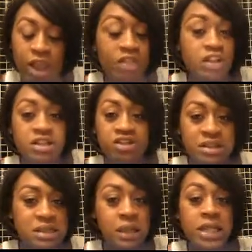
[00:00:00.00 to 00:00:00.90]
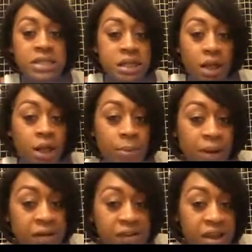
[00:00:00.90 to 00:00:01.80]
And this just cleans it up
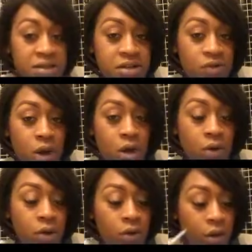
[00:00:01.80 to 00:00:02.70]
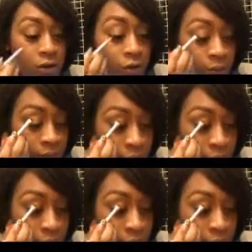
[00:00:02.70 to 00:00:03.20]
and takes it to a whole nother level.